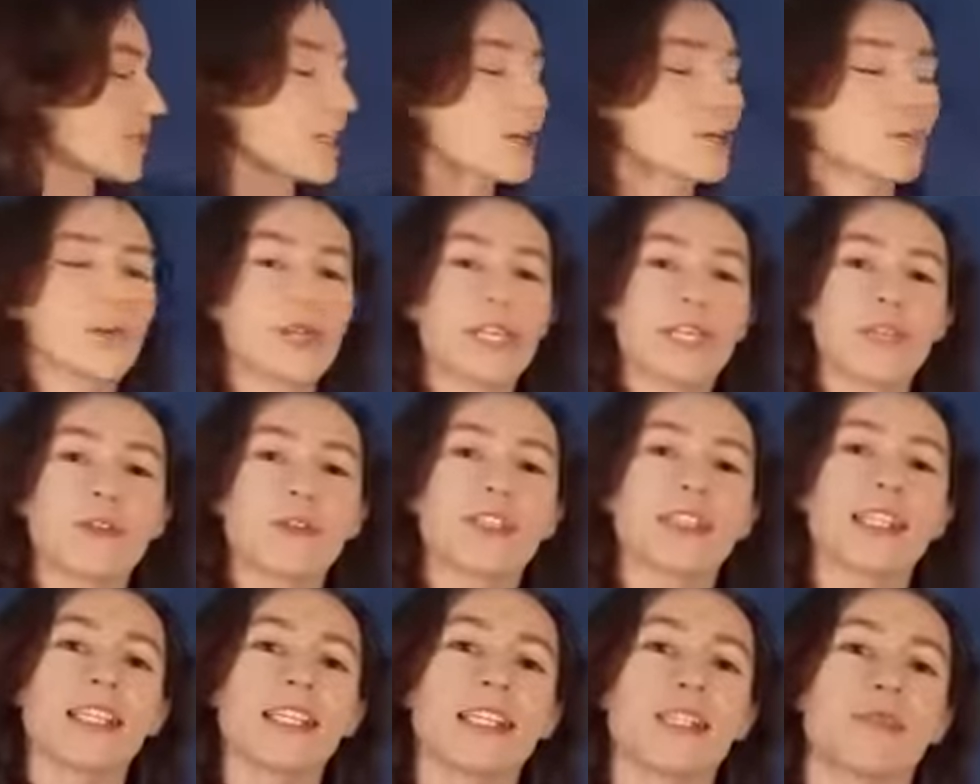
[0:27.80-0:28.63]
We
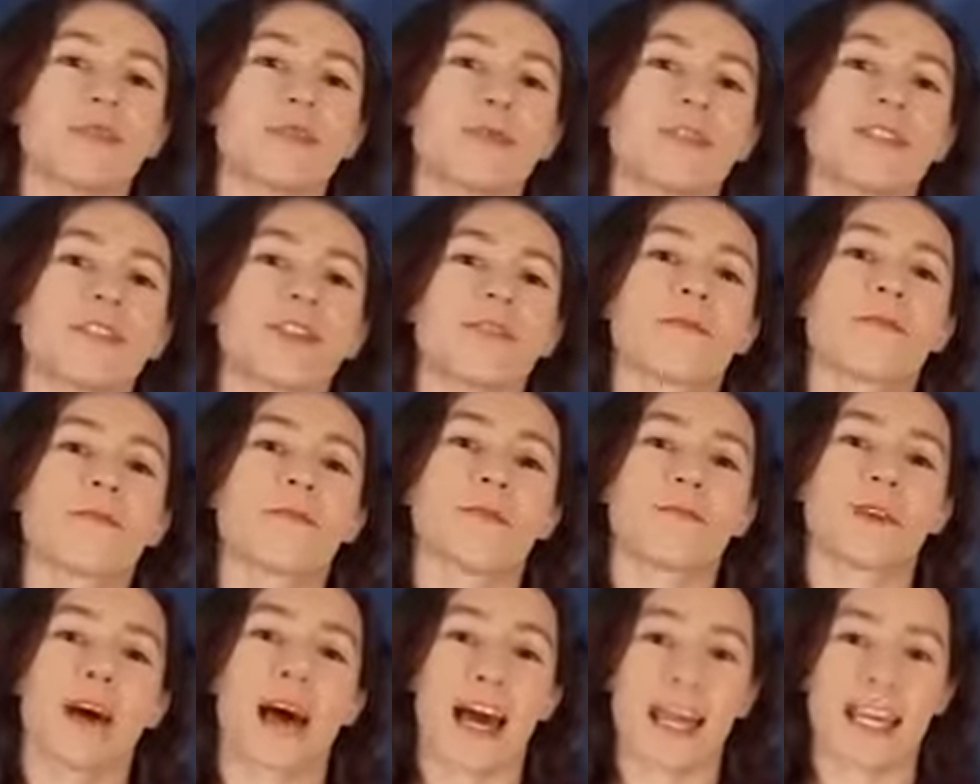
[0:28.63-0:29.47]
usually use
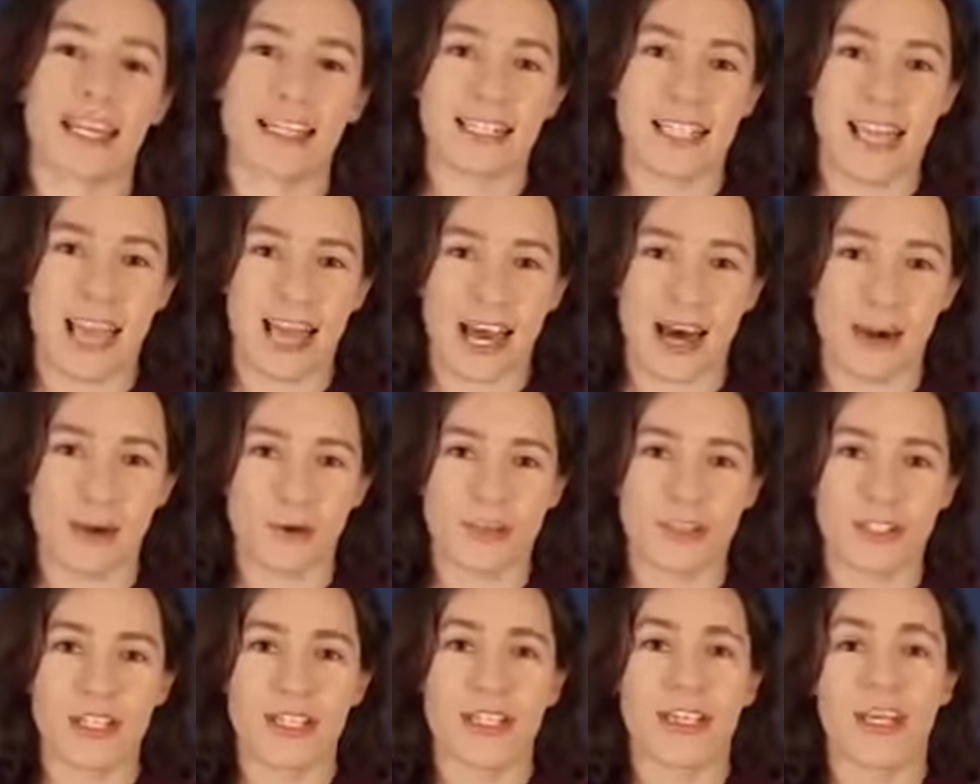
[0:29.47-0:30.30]
find
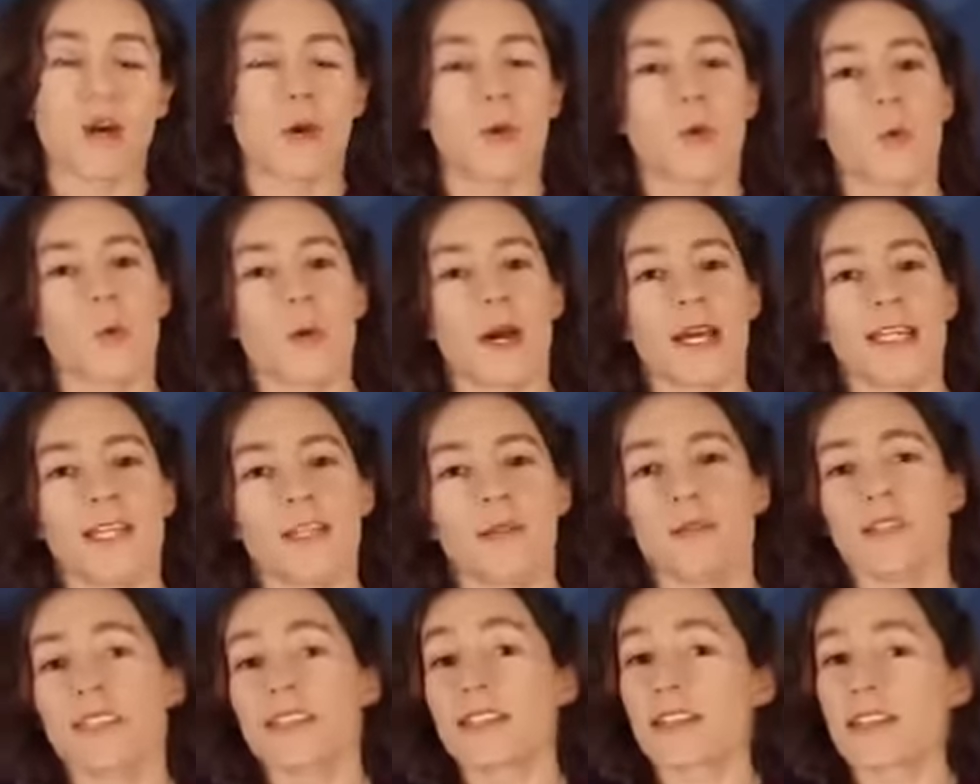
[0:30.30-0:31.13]
out when
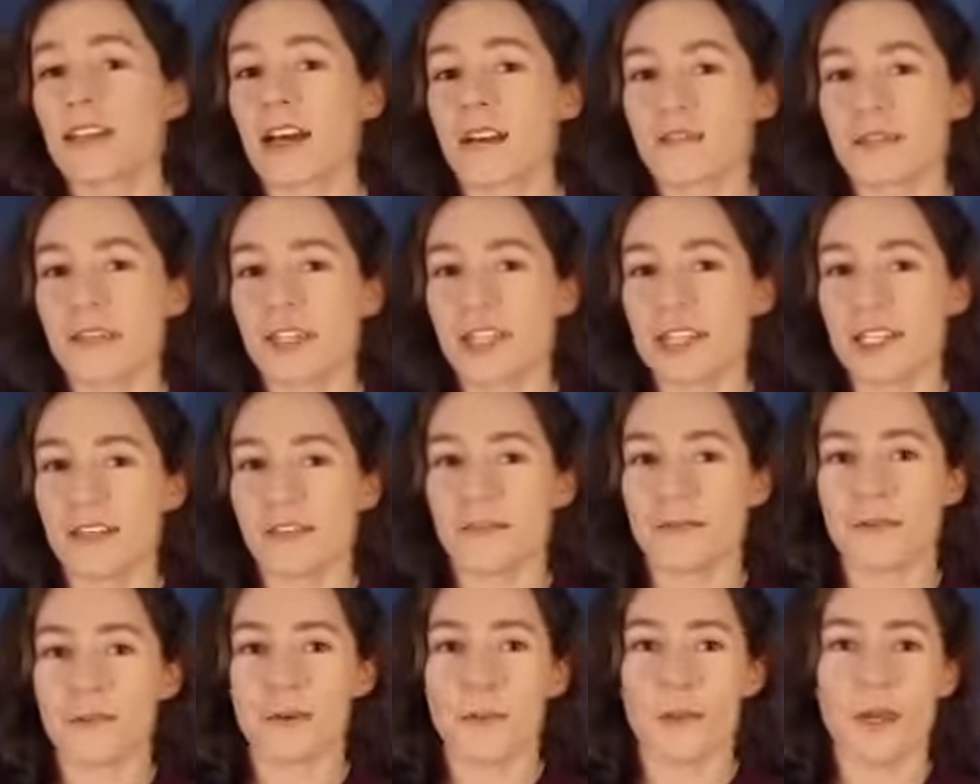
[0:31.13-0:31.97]
you discover the
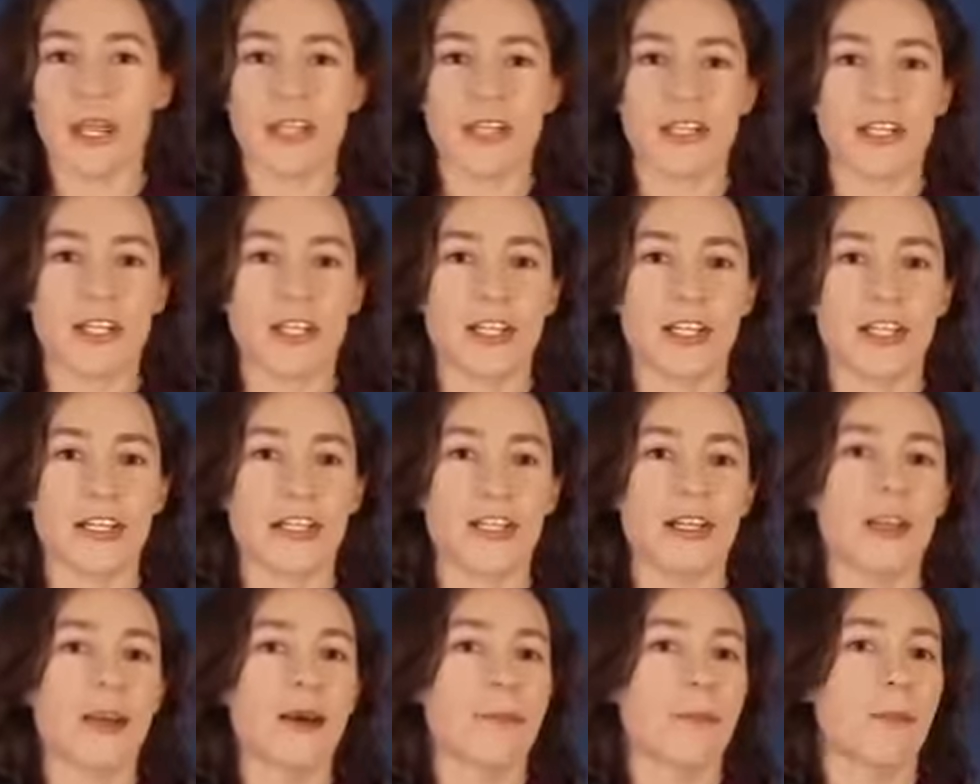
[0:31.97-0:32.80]

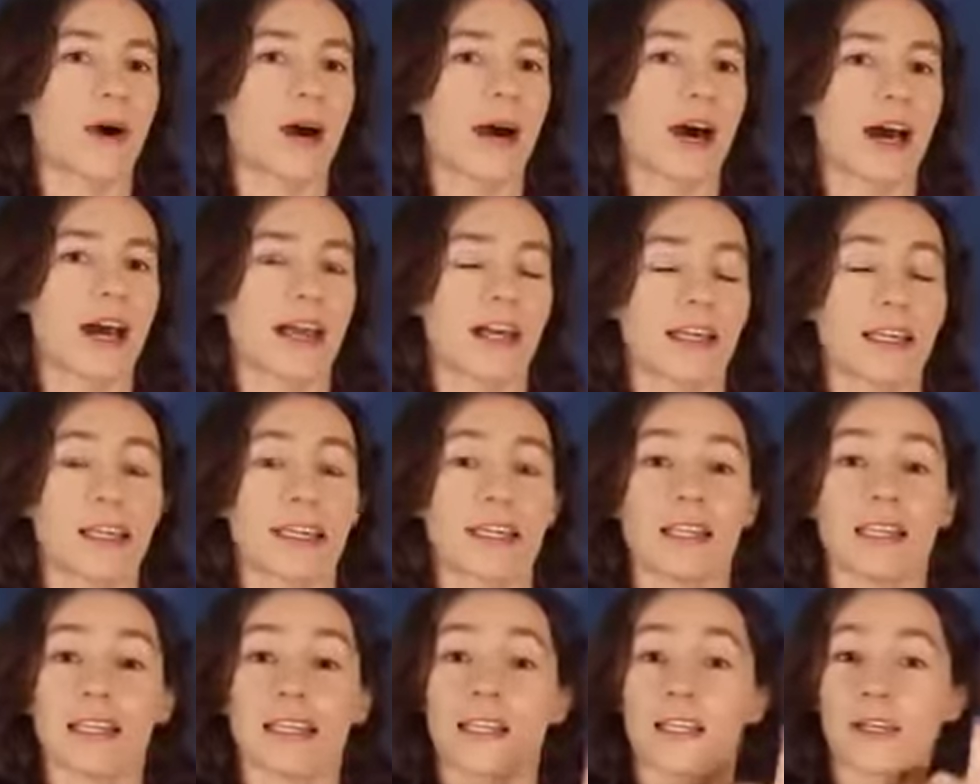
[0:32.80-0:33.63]
information by
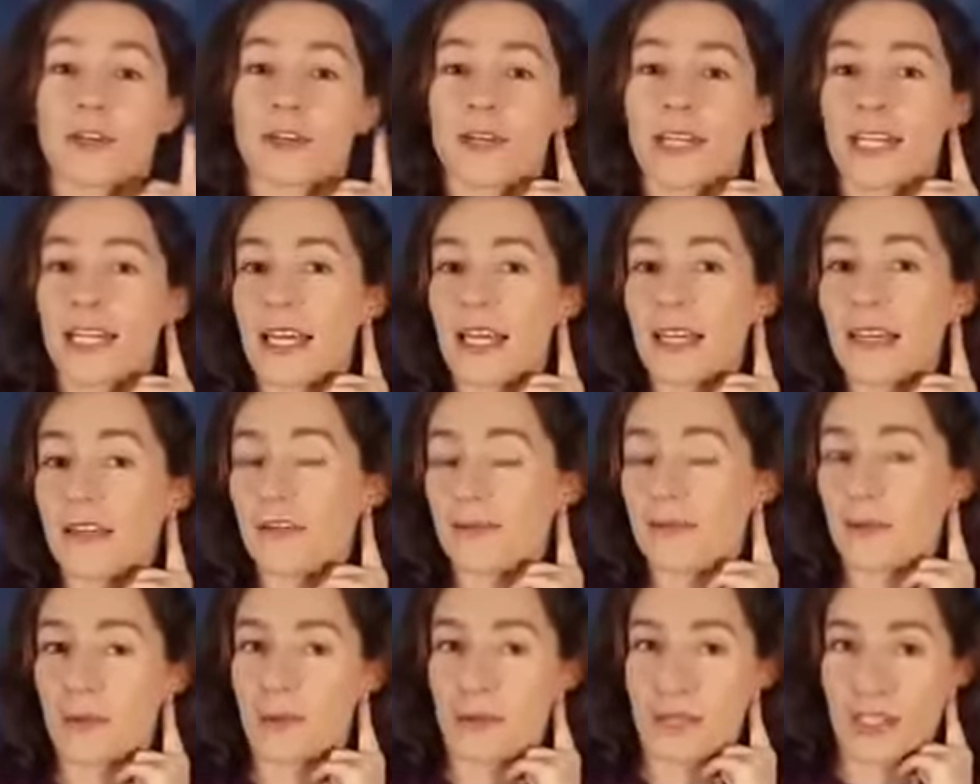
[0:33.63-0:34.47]
hearing it
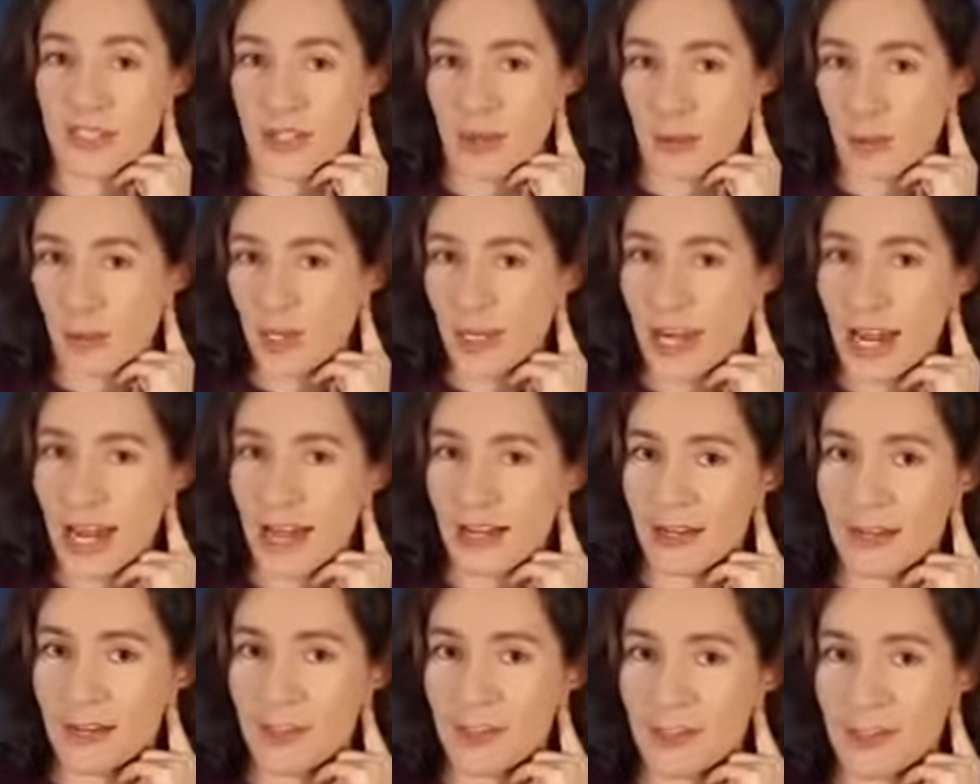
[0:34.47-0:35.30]
from someone
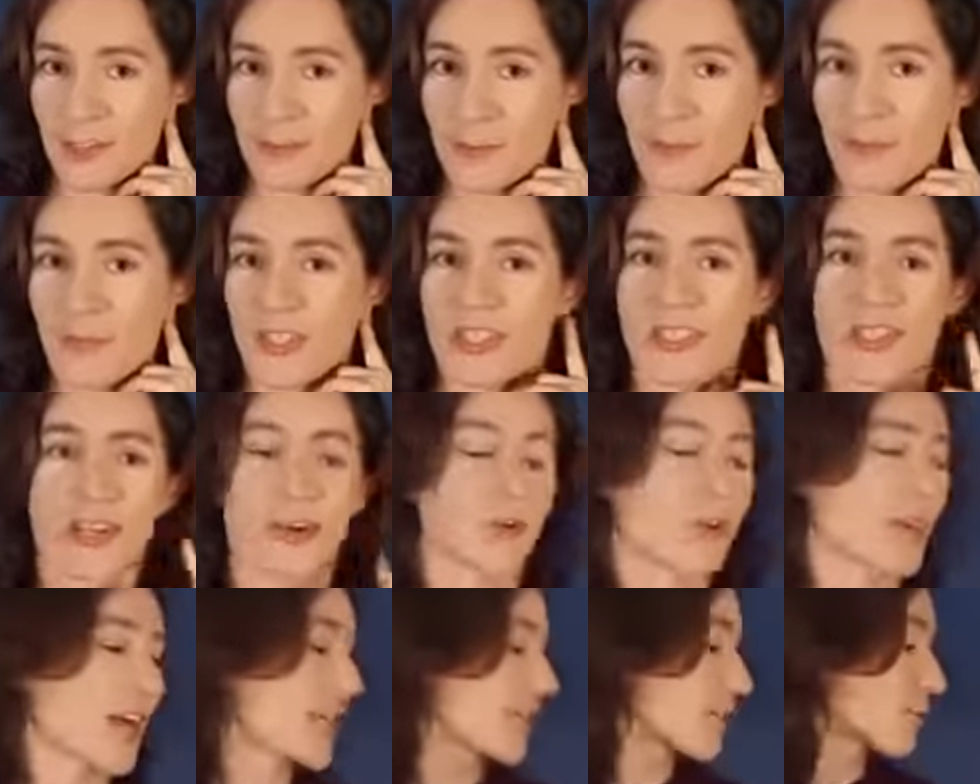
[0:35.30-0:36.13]
else,
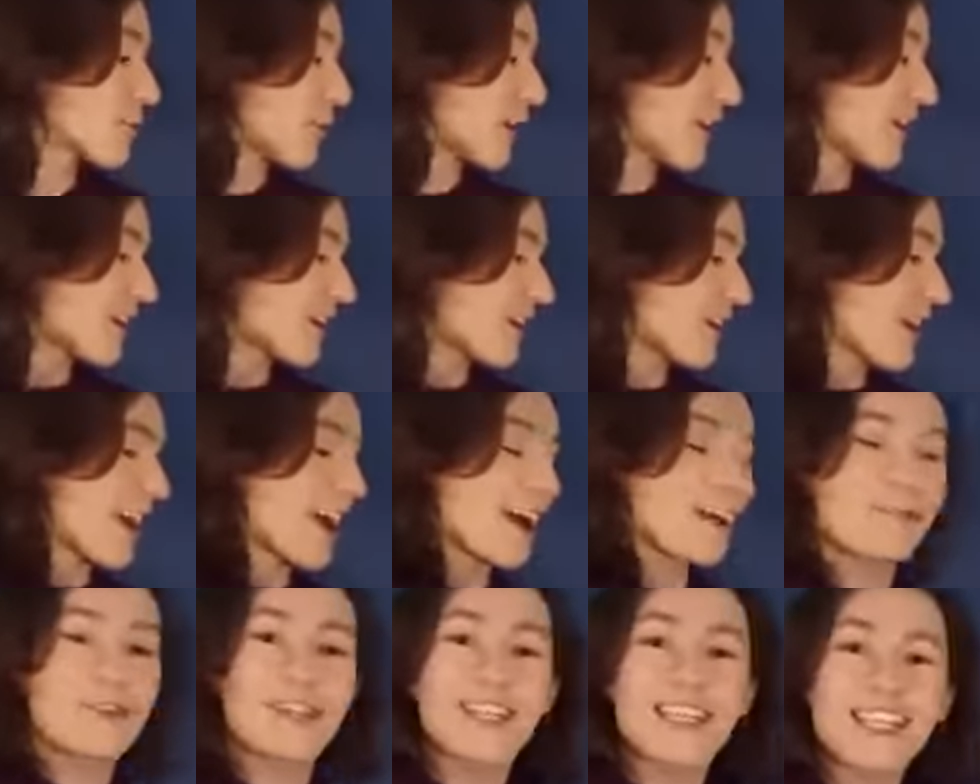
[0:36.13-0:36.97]
so that's why I
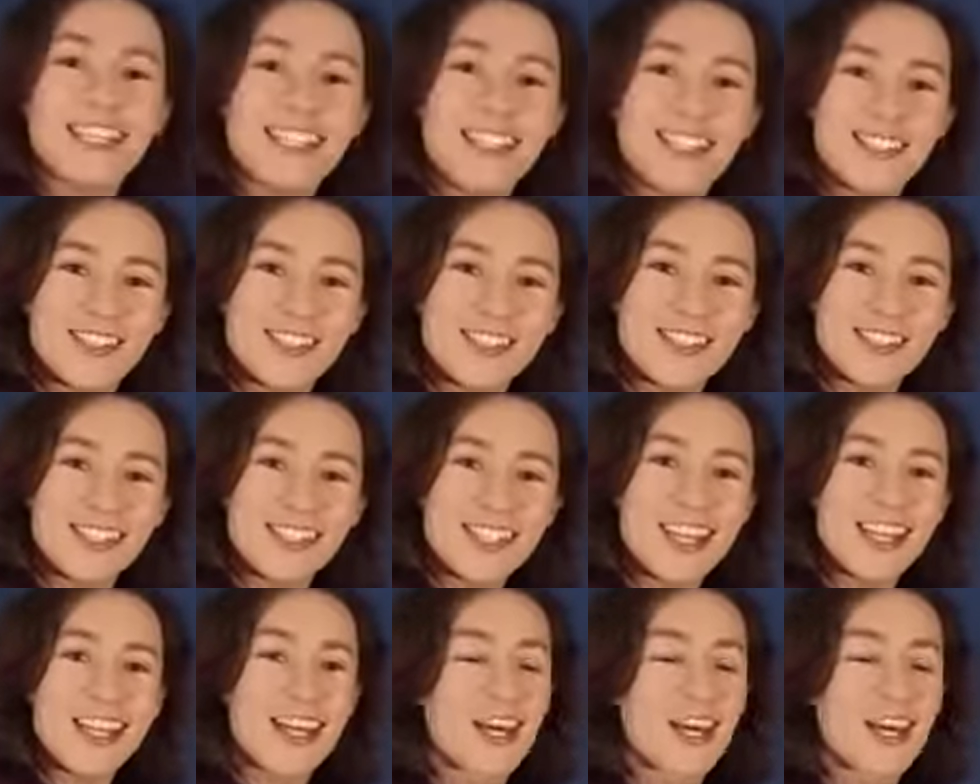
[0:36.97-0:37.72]
have the ears,